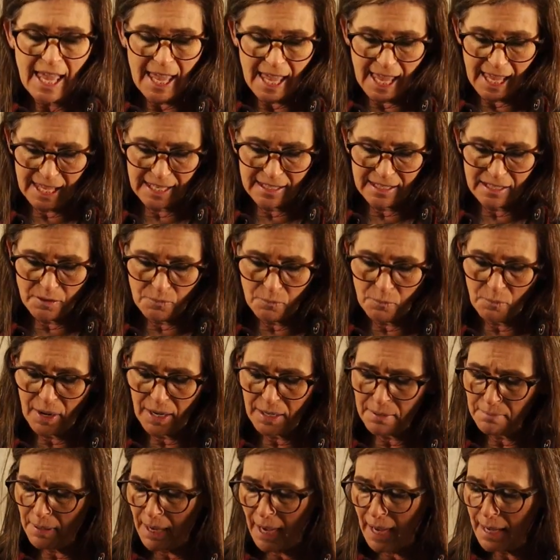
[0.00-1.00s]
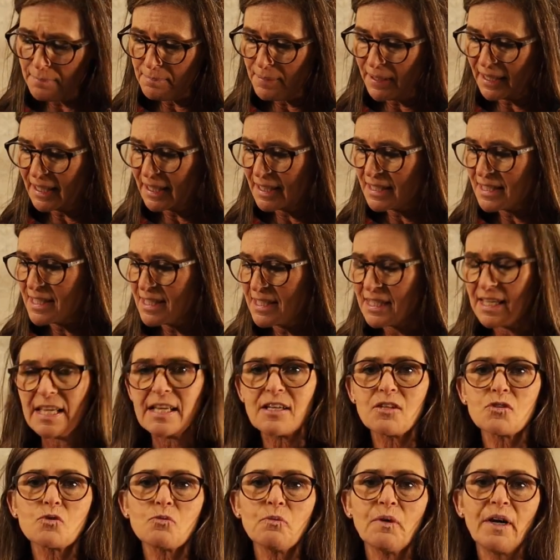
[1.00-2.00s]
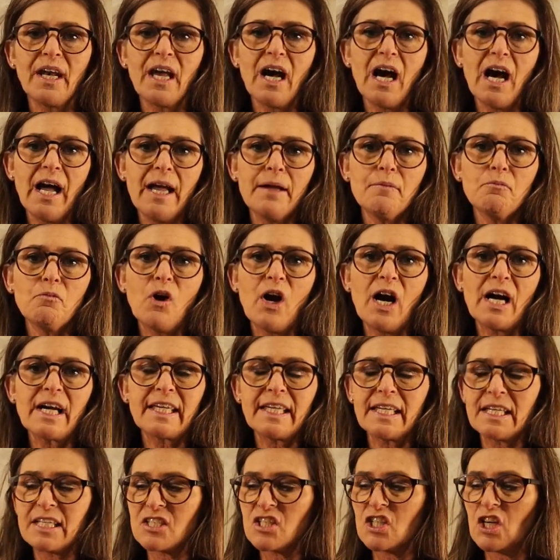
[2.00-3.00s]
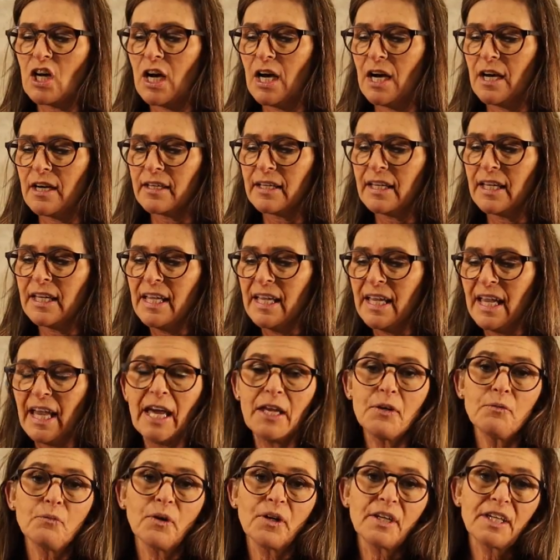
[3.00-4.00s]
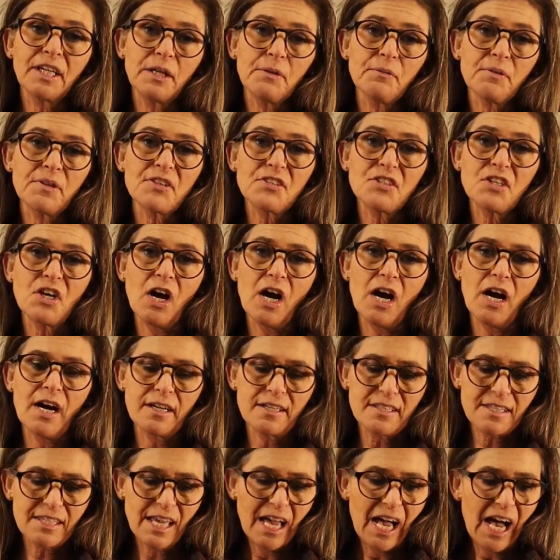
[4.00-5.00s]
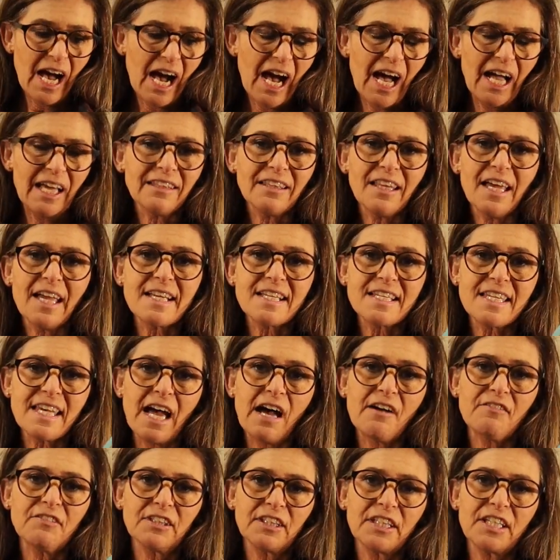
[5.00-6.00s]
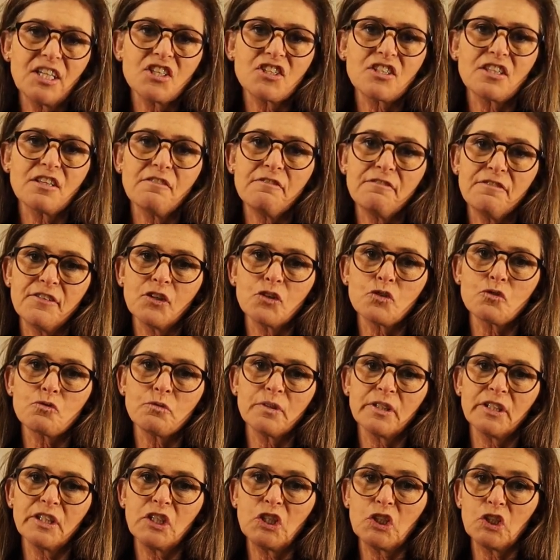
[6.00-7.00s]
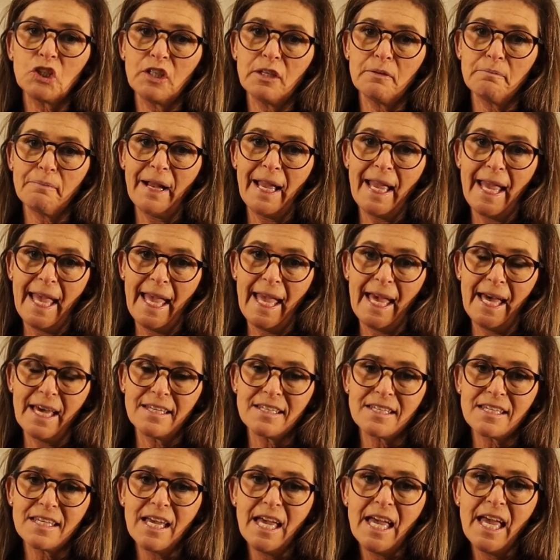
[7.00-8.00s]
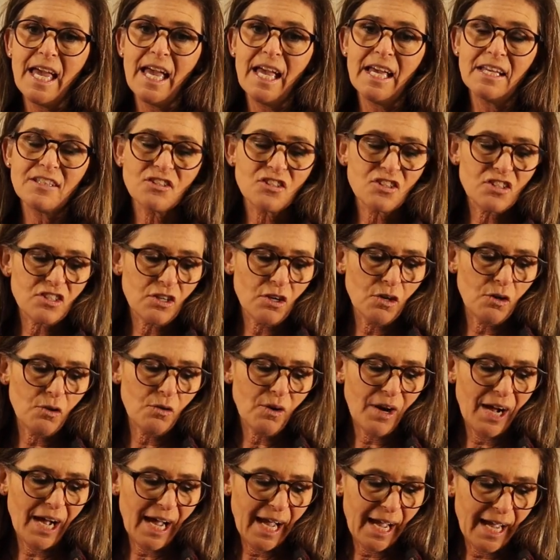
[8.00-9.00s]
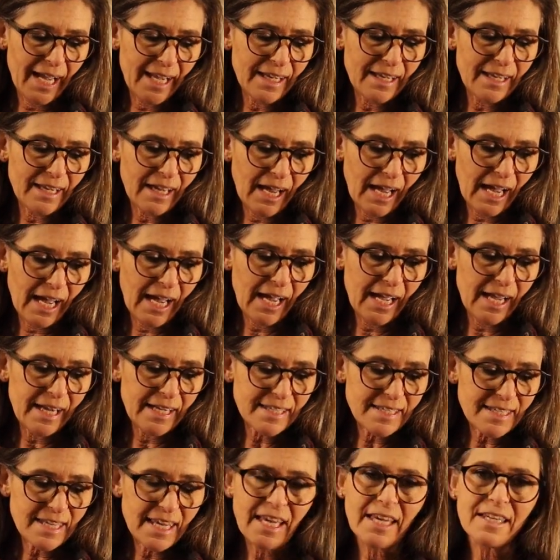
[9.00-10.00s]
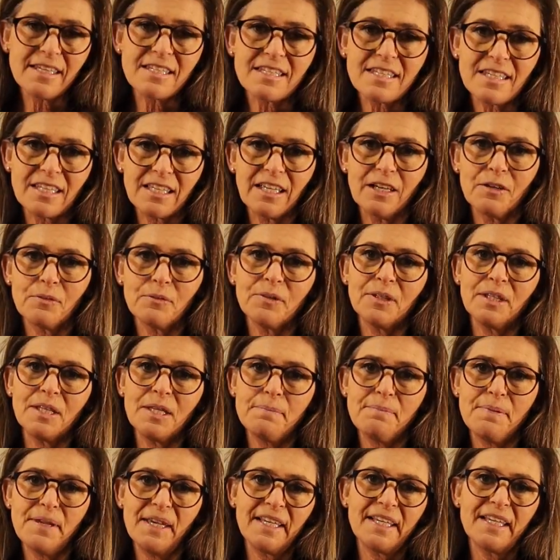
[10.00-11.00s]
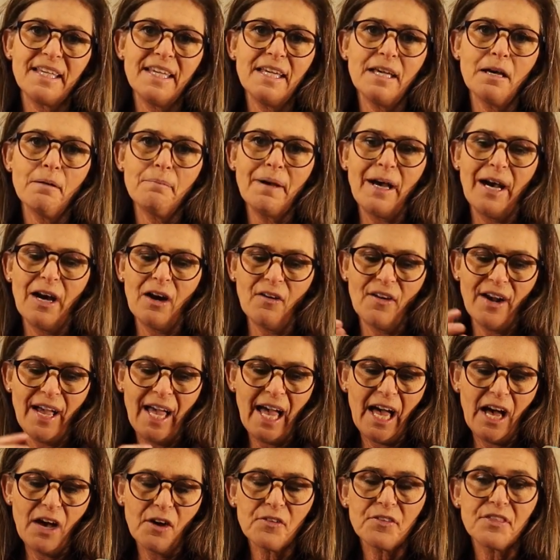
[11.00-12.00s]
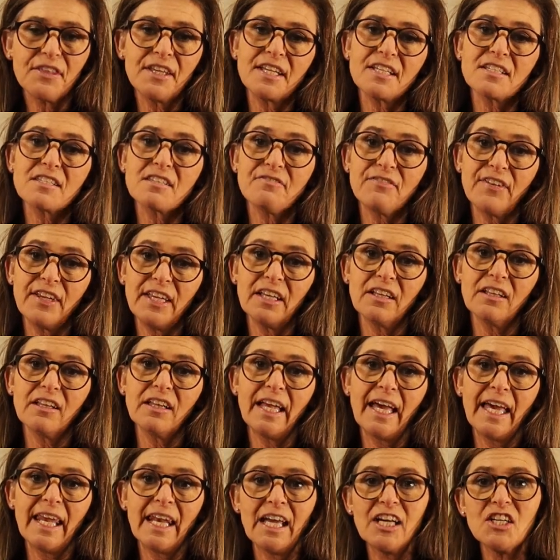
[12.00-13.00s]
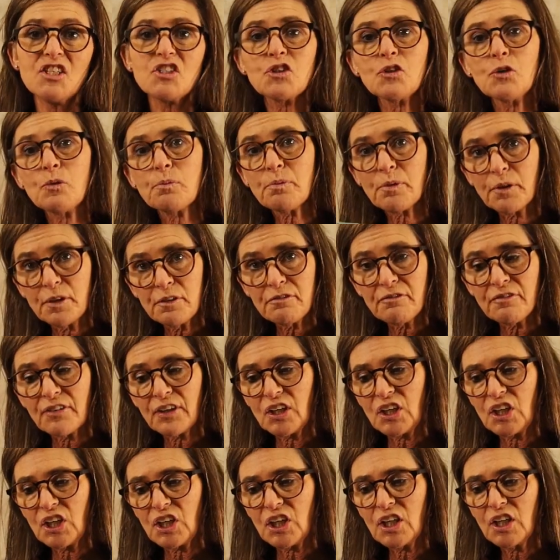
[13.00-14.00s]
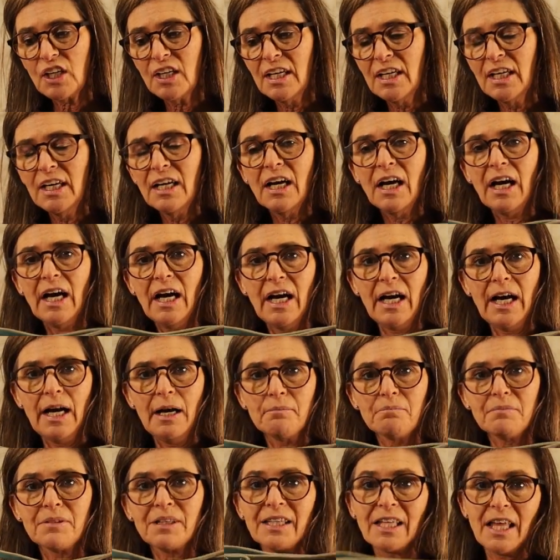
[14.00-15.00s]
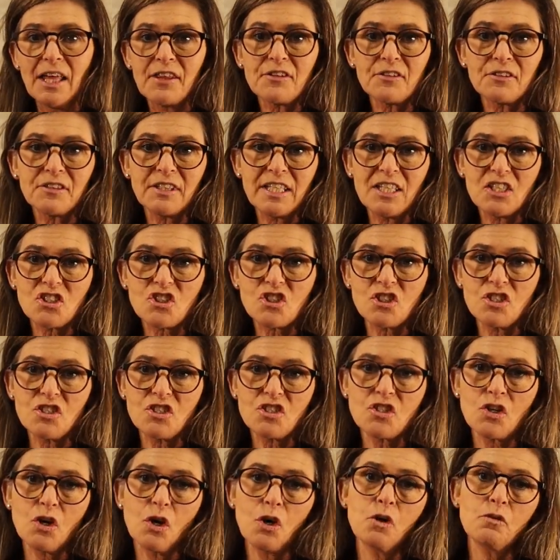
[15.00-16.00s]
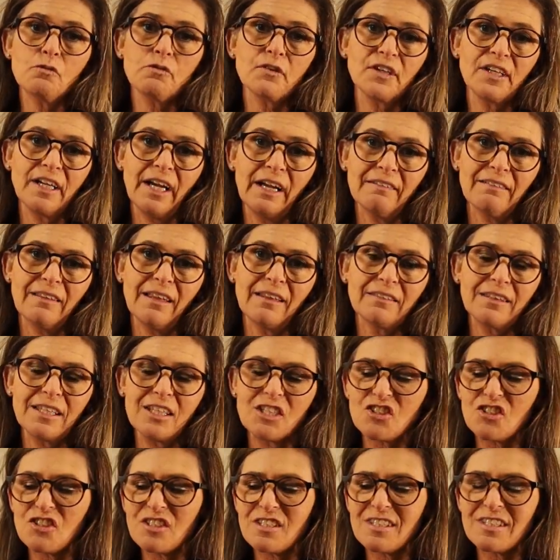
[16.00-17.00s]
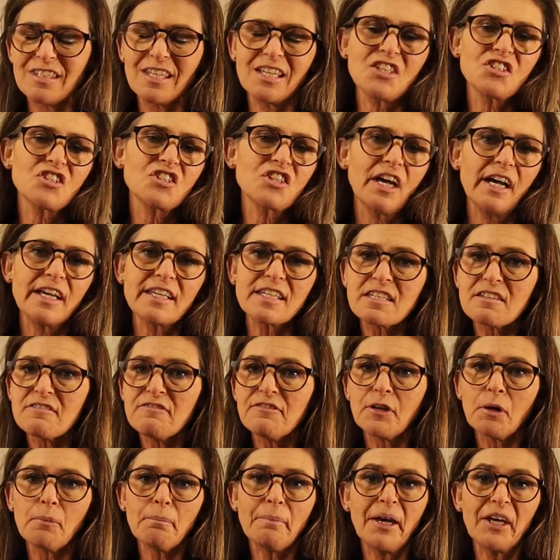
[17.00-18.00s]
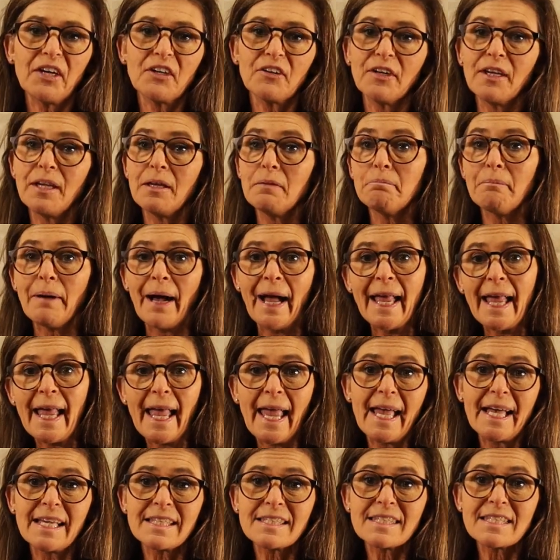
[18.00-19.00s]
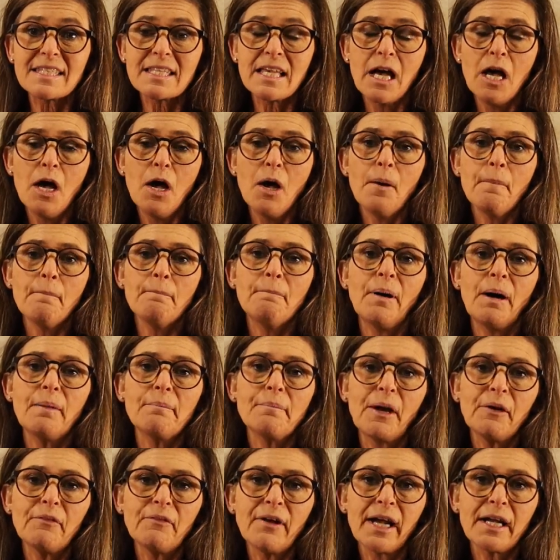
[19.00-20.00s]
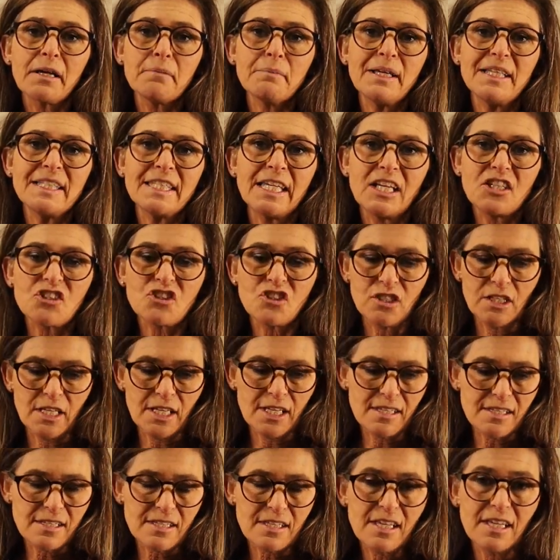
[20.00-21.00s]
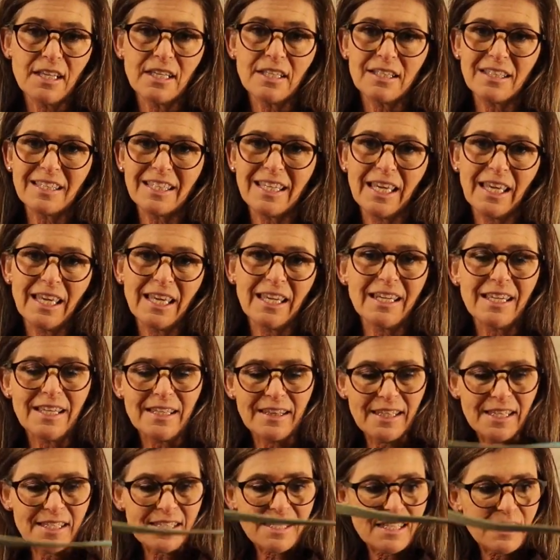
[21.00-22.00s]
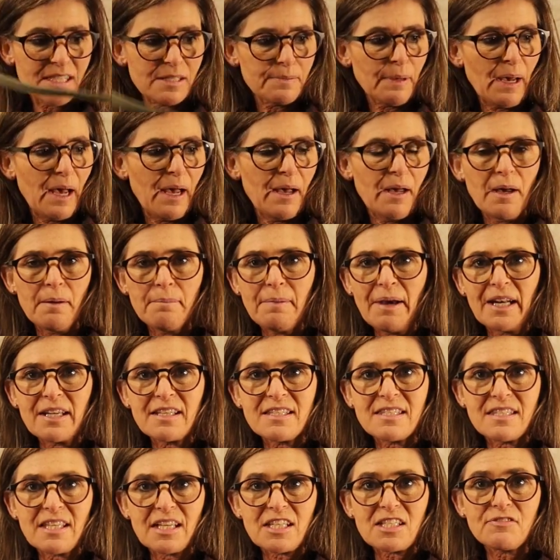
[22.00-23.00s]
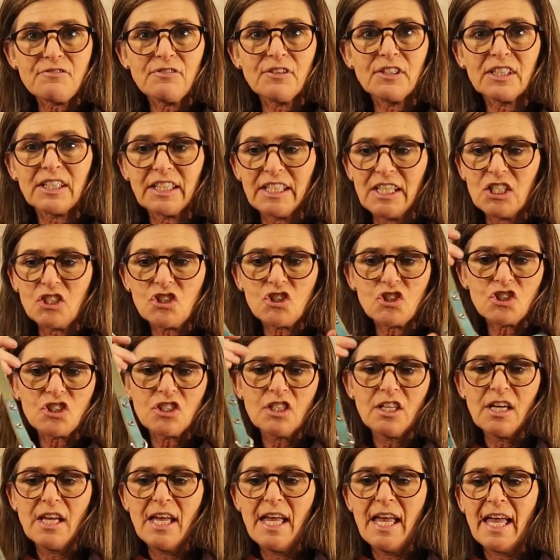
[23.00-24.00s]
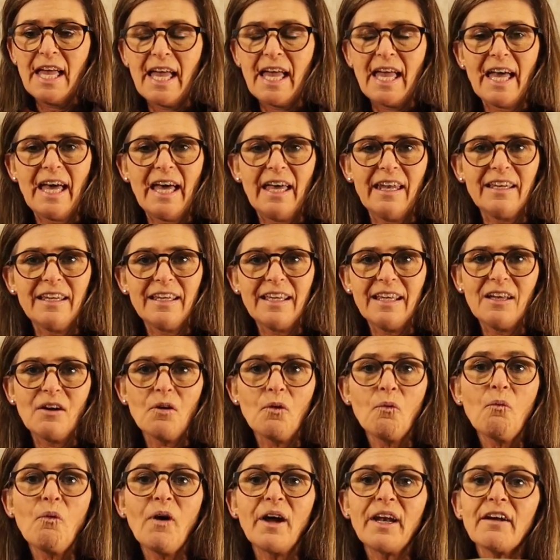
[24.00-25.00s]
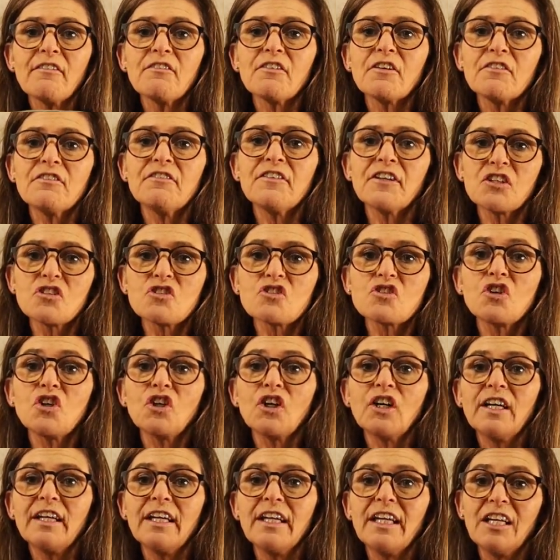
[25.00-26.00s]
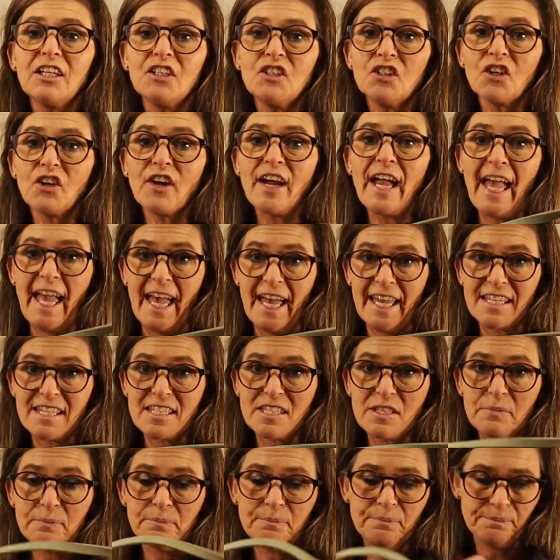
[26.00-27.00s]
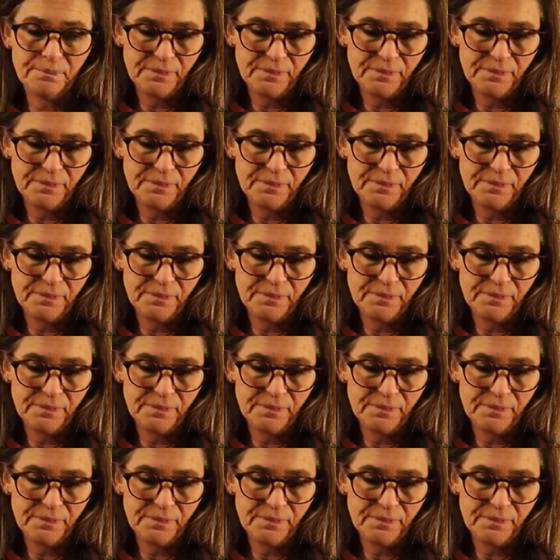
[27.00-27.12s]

And one of my biggest things when I'm walking a dog and working with dogs, I like to have a leash that feels really good in my hand. And so I tend to get really picky about how things feel, and I do prefer leather leashes over nylon leashes. They just feel better in my hands. But my recommendation is this is about a 6-foot leash, and whatever feels good in your hand,